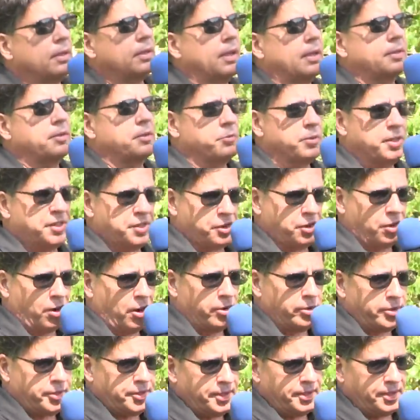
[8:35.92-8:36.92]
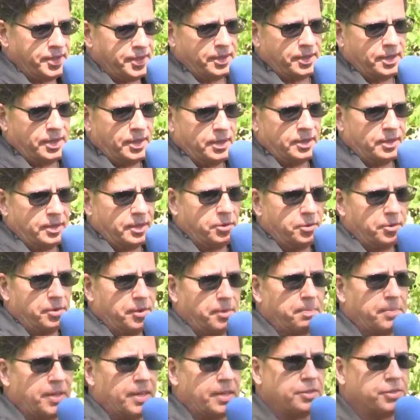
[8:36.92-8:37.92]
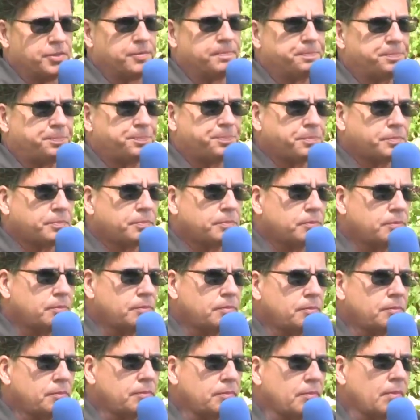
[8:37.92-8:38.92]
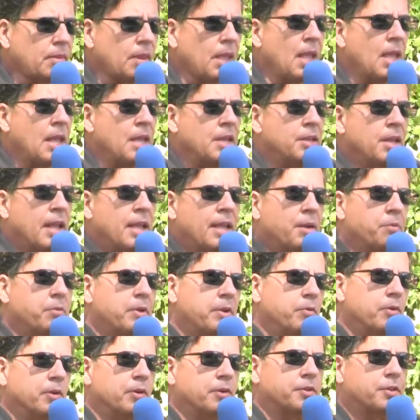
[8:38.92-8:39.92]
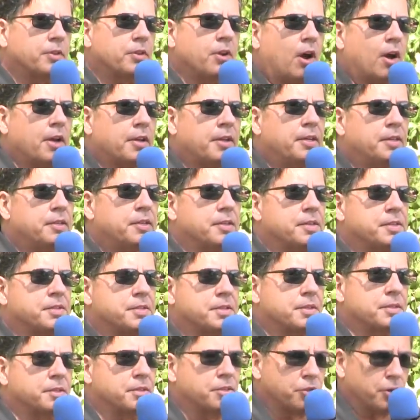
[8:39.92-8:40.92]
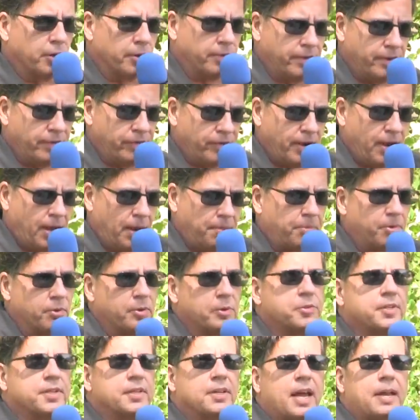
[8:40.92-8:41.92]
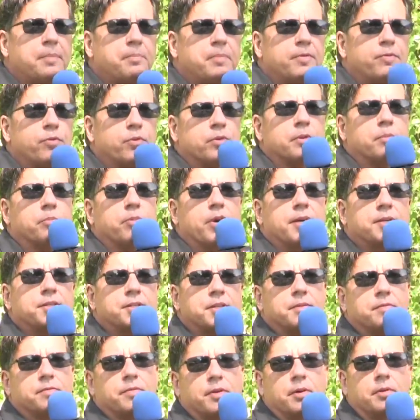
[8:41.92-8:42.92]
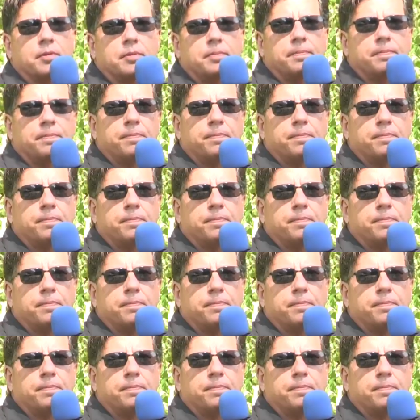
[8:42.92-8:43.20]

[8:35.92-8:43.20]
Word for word: at the Ritz-Carlton in Laguna Beach. We were talking to this conservative couple. It was the night before the Brexit vote.